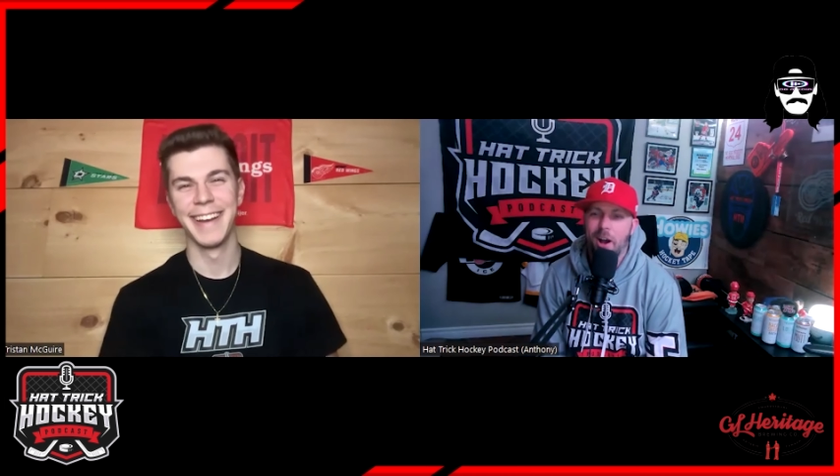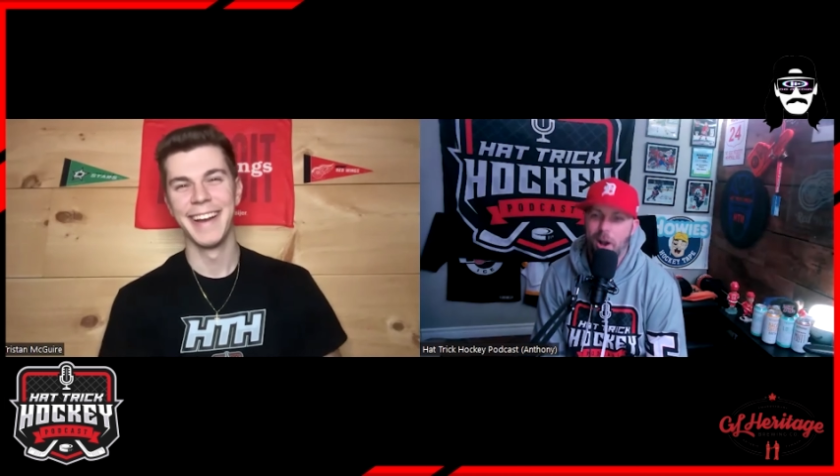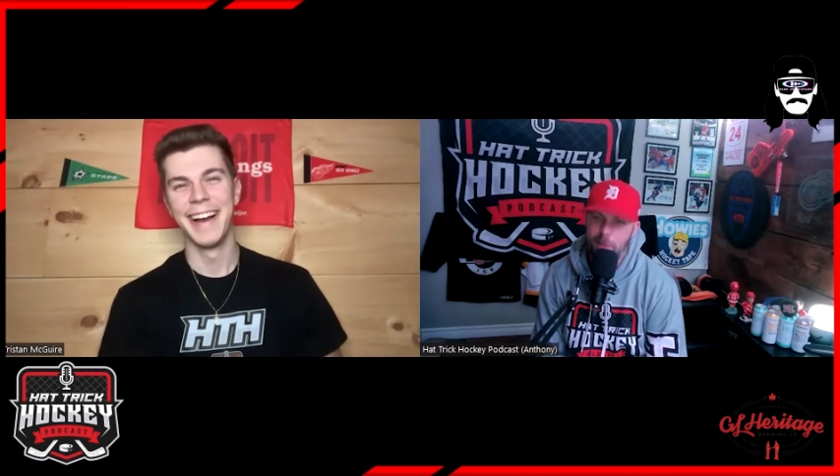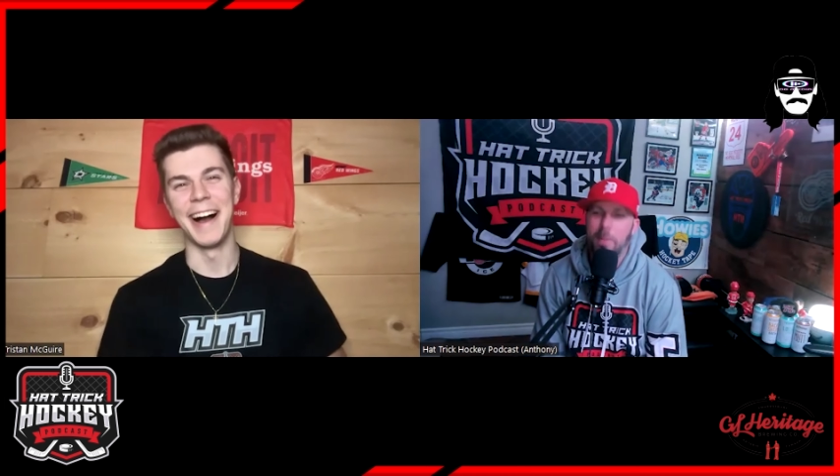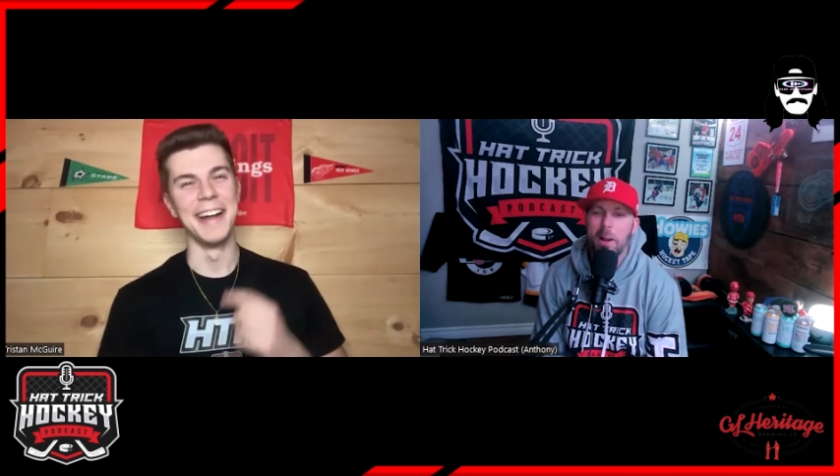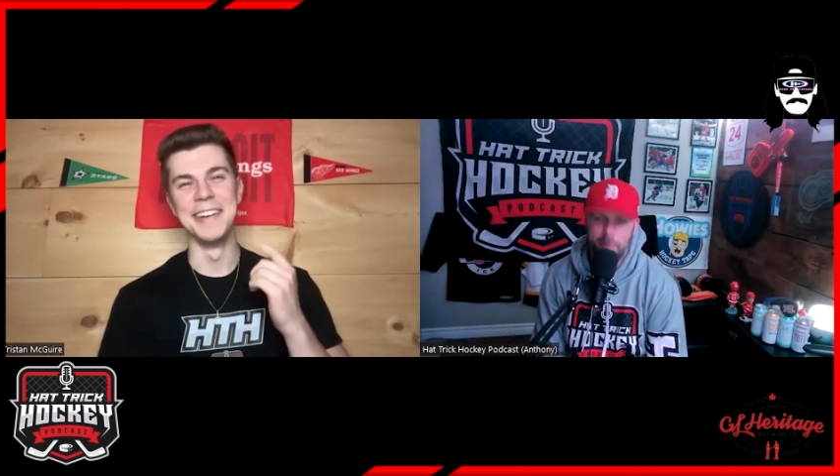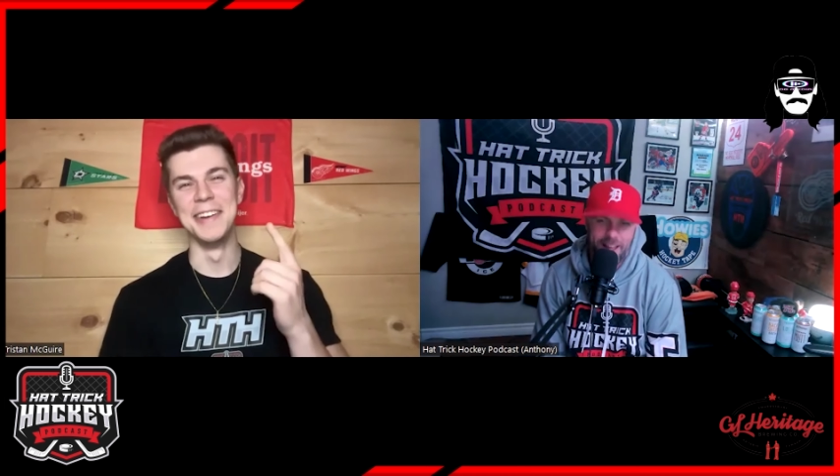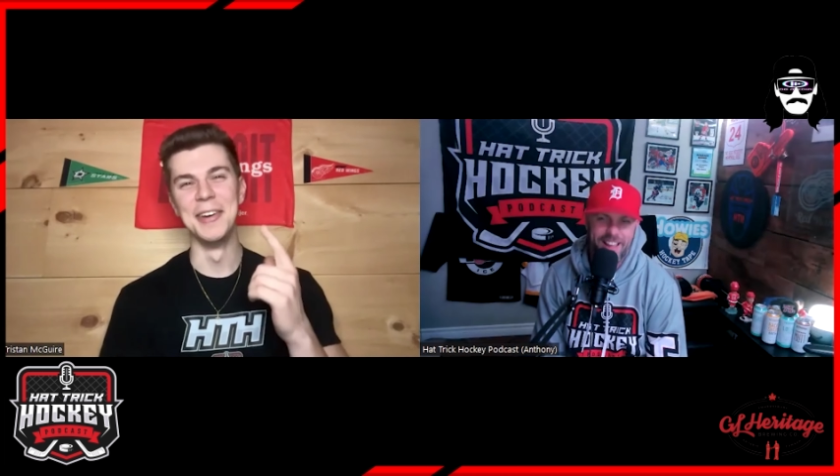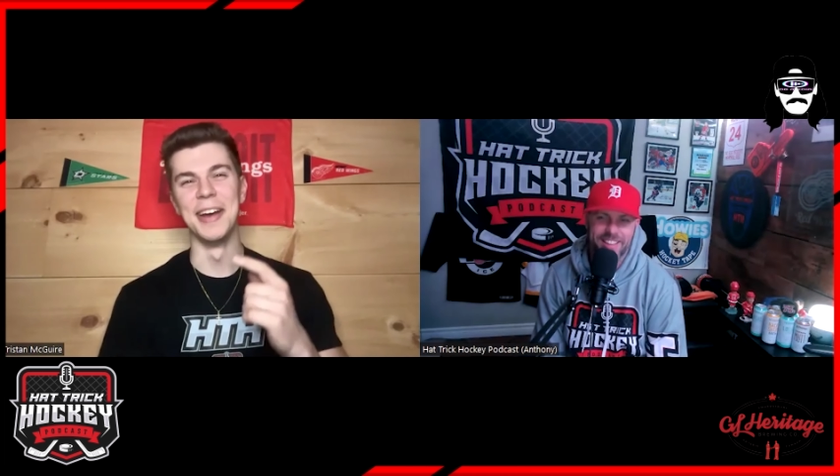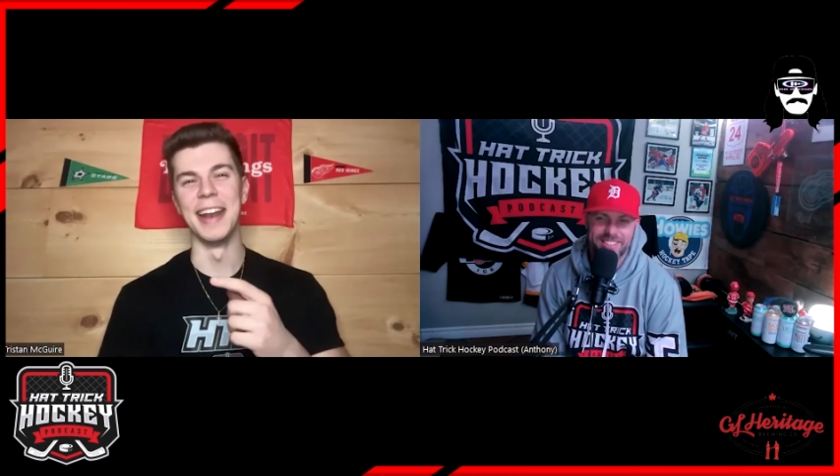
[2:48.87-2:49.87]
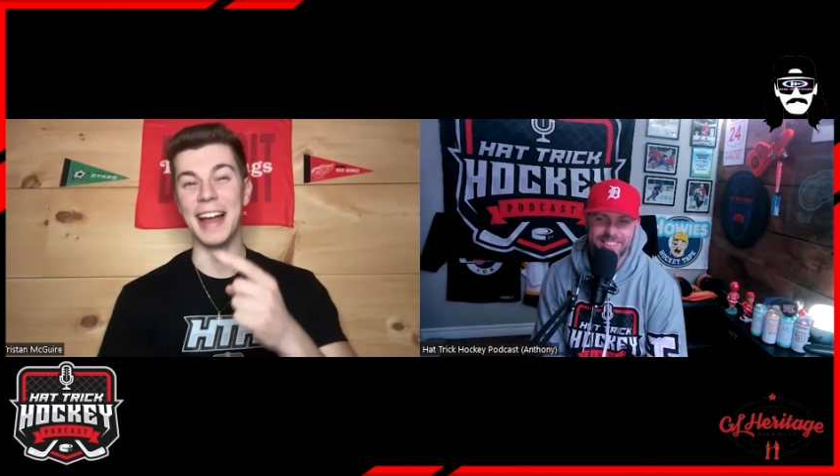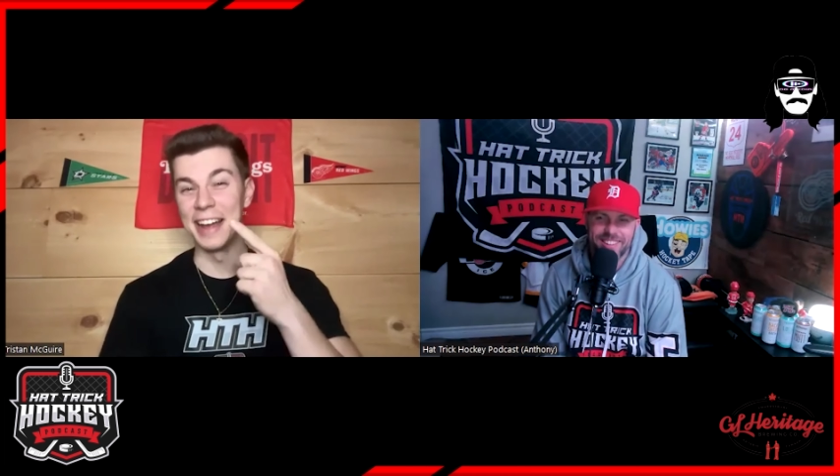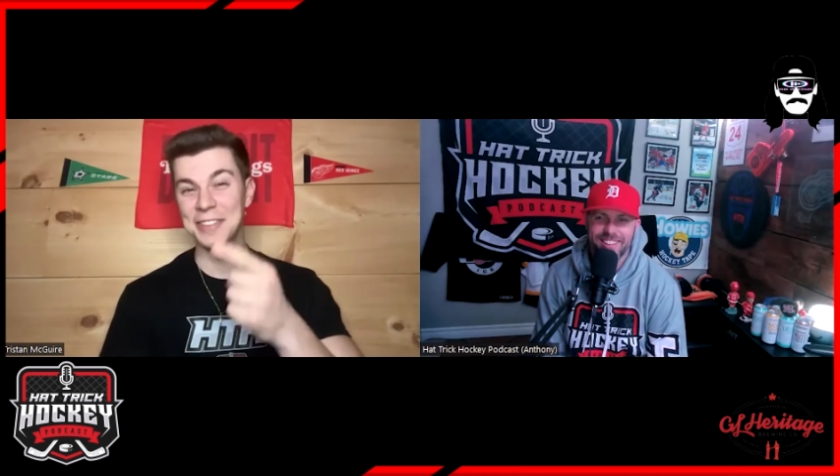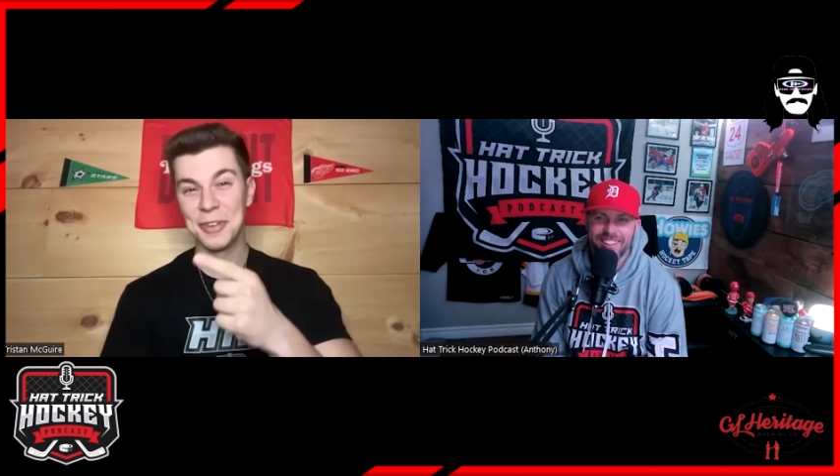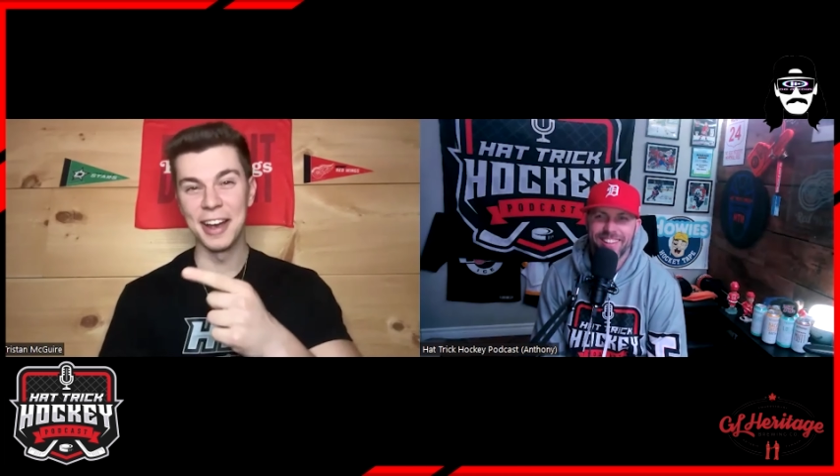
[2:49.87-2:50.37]
On my I hand. knew it.
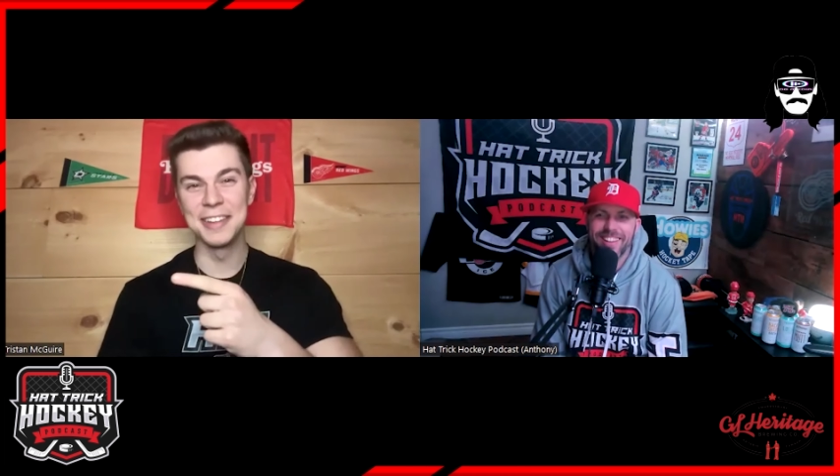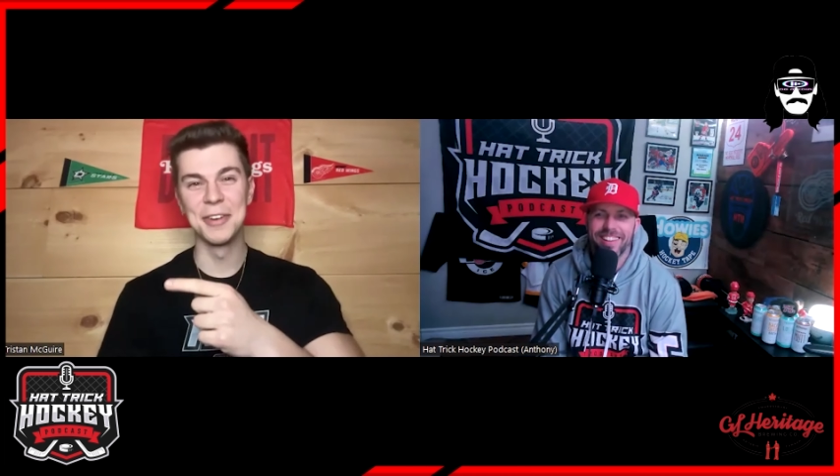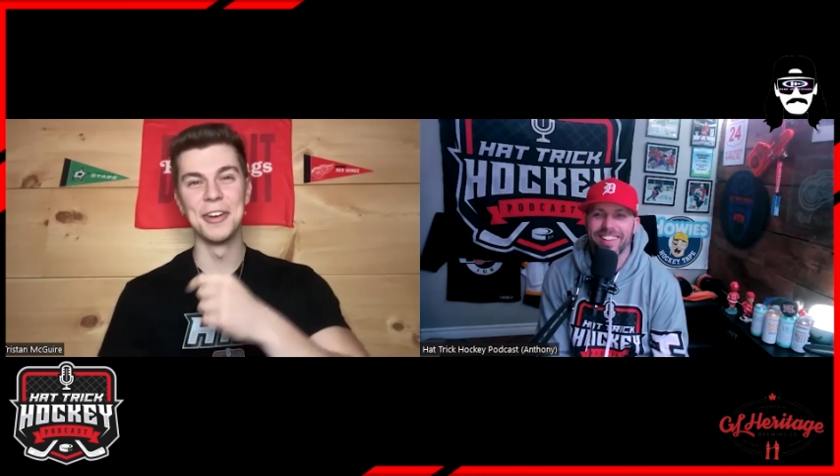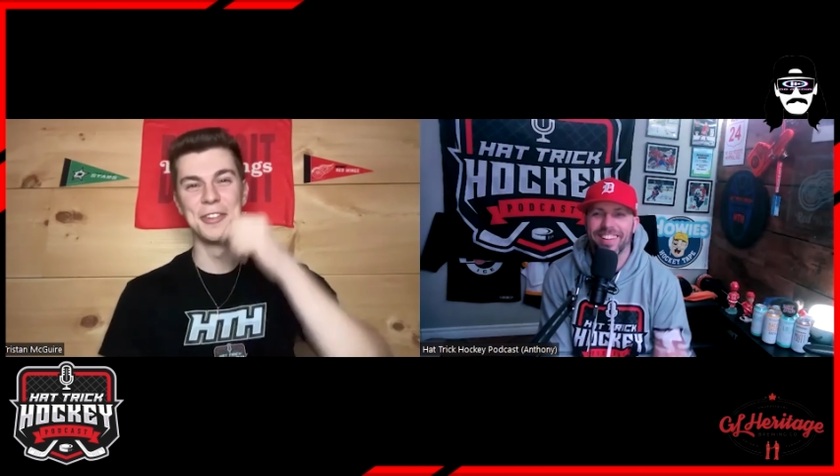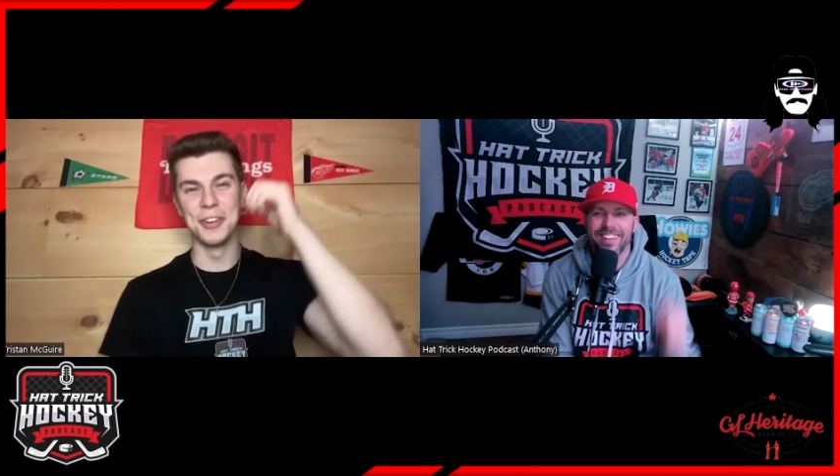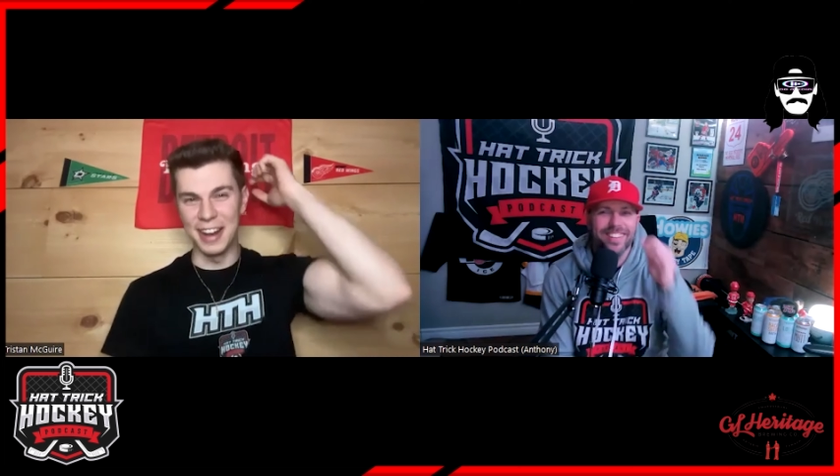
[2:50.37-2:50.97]
That's why I told you.